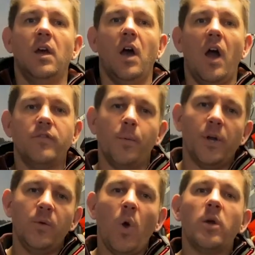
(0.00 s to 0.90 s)
Hi
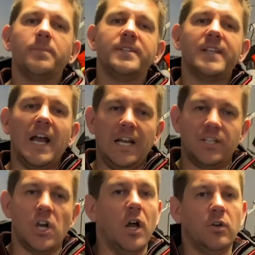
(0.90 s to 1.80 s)
everybody, welcome to Sailing
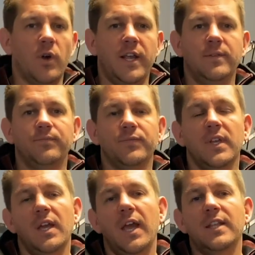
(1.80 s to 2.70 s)
Chandlery.
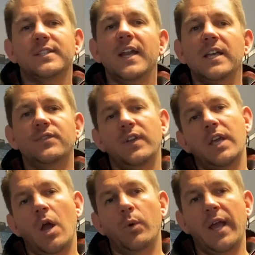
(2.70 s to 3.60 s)
In today's
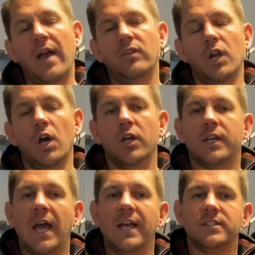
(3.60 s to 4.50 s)
video I want to have a
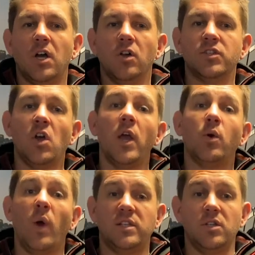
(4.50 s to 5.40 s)
look at our Zhik
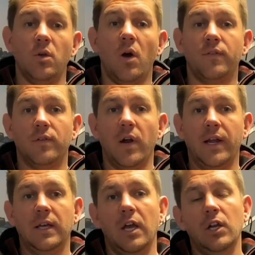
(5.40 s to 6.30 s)
wetsuit
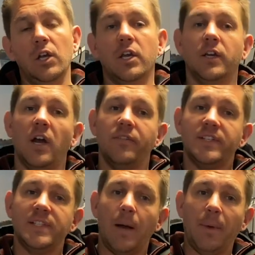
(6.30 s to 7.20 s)
offering and look at kind of a
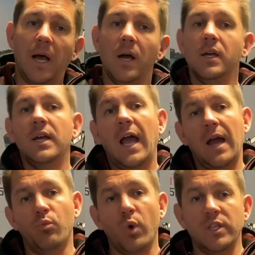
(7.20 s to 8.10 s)
summer
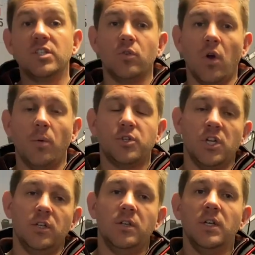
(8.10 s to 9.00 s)
and winter
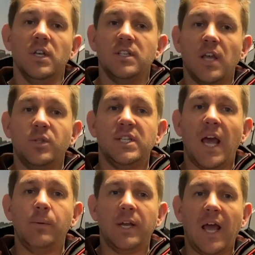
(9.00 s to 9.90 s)
option. So today
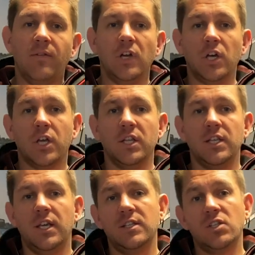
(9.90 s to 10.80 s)
we're going to have a look at
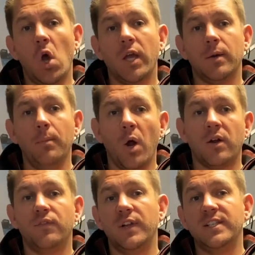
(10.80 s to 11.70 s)
the Zhik
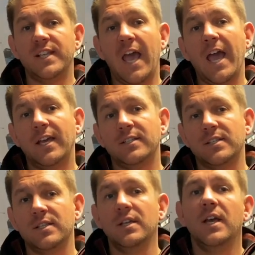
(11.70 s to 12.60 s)
Microfleece
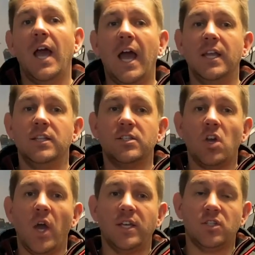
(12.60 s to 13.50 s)
X and the
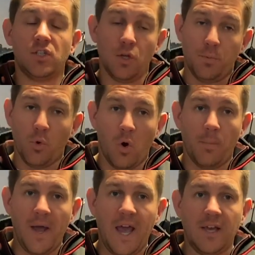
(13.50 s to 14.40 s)
Zhik
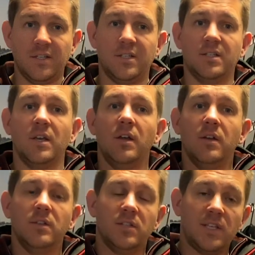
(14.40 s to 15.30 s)
Superwarm X
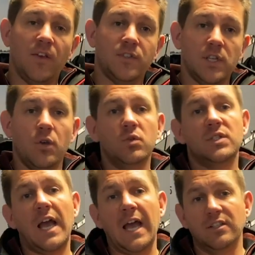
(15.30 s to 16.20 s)
skiff
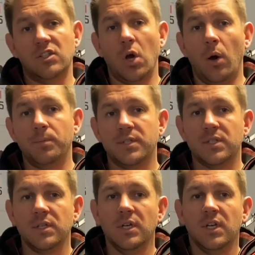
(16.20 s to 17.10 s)
suits and
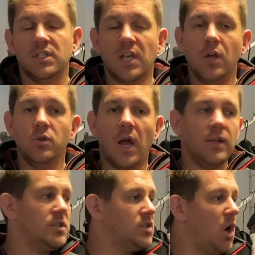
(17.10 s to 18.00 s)
tops.
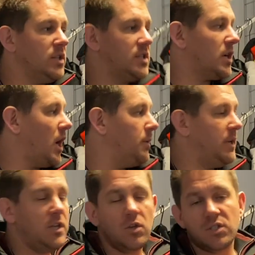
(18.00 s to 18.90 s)
So designed to kind of
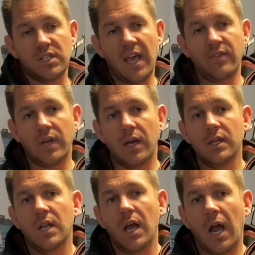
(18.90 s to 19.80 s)
be used together,
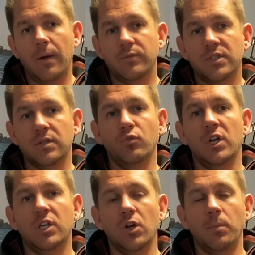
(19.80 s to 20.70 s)
some
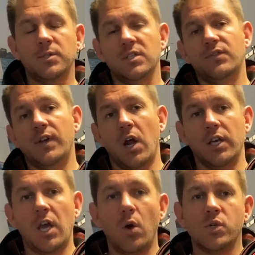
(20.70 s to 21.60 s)
really good options for kind
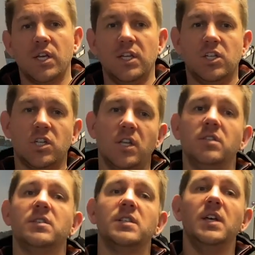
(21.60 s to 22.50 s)
of colder
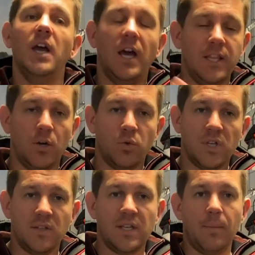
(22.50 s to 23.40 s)
conditions and then
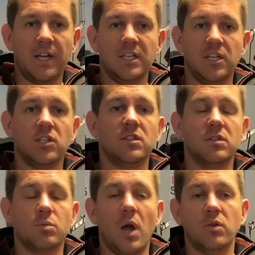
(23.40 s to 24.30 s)
also summer conditions
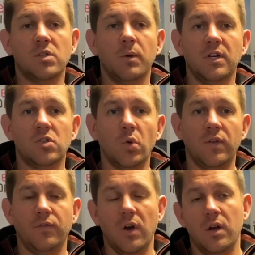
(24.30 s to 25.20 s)
as well. So we're going to talk
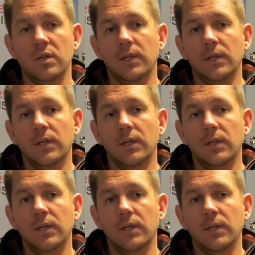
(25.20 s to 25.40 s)
you through